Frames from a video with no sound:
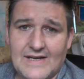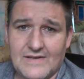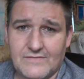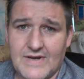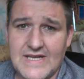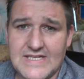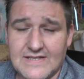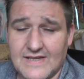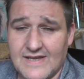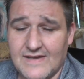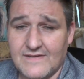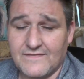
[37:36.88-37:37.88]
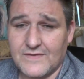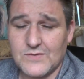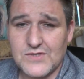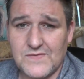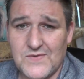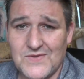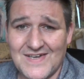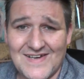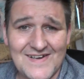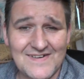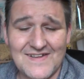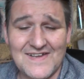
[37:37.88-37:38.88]
Right, for those of you
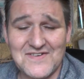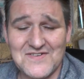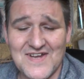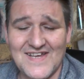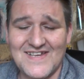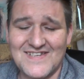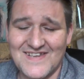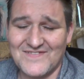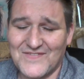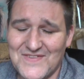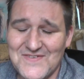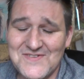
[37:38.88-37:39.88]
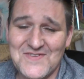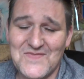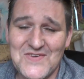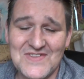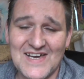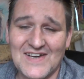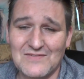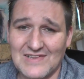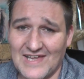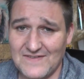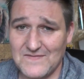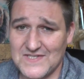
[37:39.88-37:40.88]
that aren't interested, for those of you that have
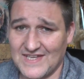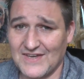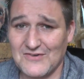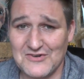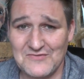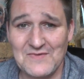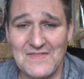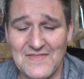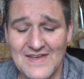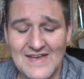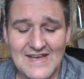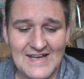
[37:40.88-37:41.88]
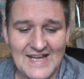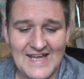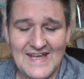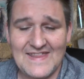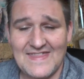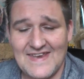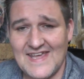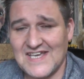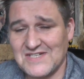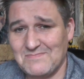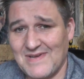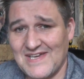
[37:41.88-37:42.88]
lives to get on with, the
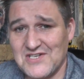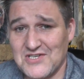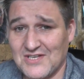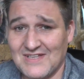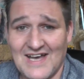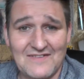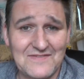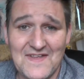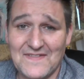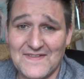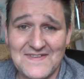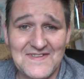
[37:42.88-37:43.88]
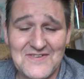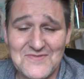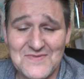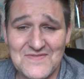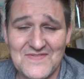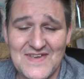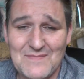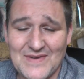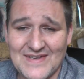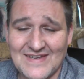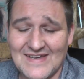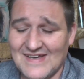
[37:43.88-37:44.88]
next bit shall have nothing to do with
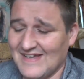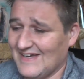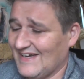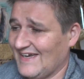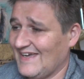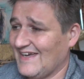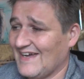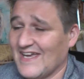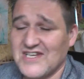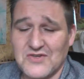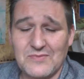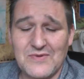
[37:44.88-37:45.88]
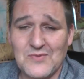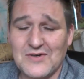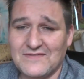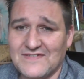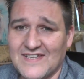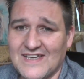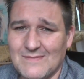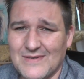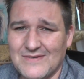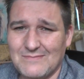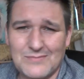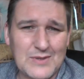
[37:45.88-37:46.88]
vaping. I shall be waffling
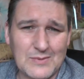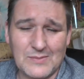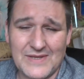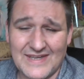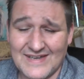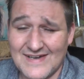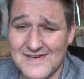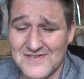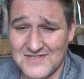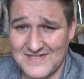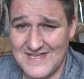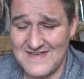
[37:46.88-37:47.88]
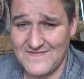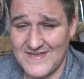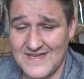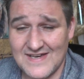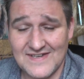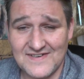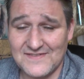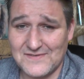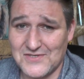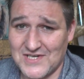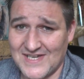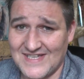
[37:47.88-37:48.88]
about probably cars, TV and
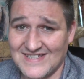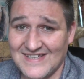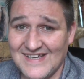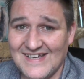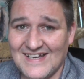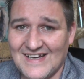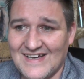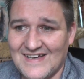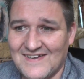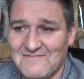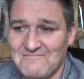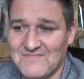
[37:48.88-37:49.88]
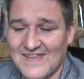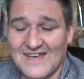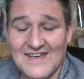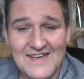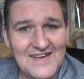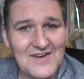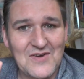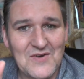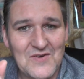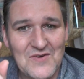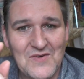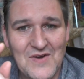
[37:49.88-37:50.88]
other shite.
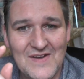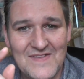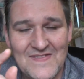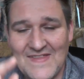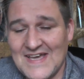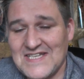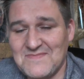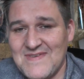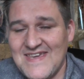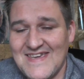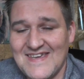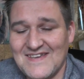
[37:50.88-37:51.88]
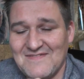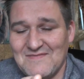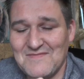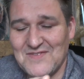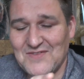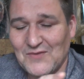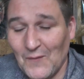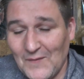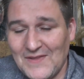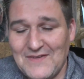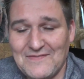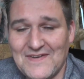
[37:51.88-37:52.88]
That's me,
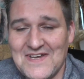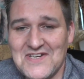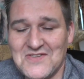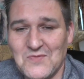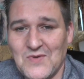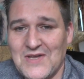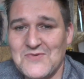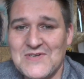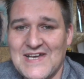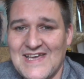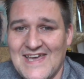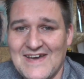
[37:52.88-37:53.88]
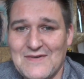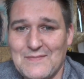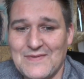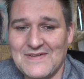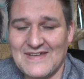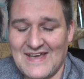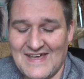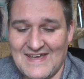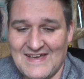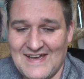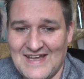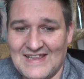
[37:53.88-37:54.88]
totally finished Wiona Earp.
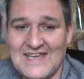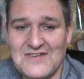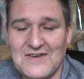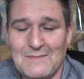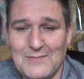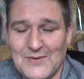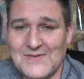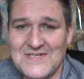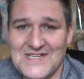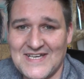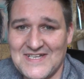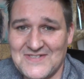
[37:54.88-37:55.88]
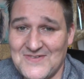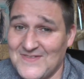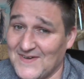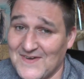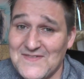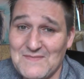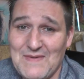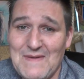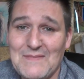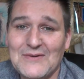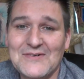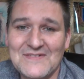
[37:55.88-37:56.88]
I'd like to apologise to the other
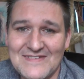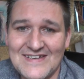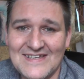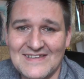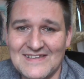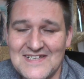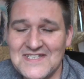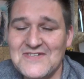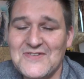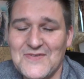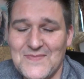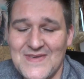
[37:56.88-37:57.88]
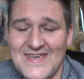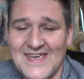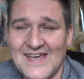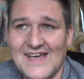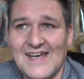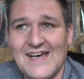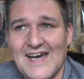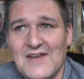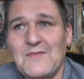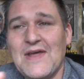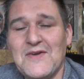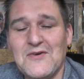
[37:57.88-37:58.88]
people that listened to me
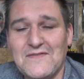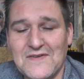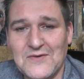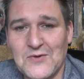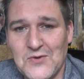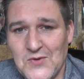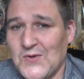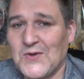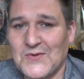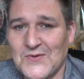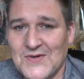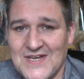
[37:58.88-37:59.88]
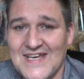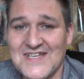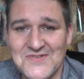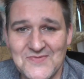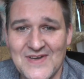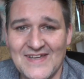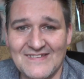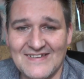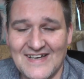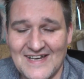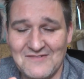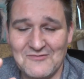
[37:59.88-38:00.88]
and went off and got hooked on it as
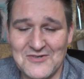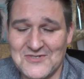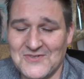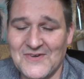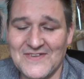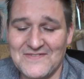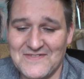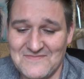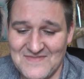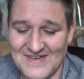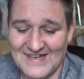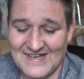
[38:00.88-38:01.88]
well and watched all of them.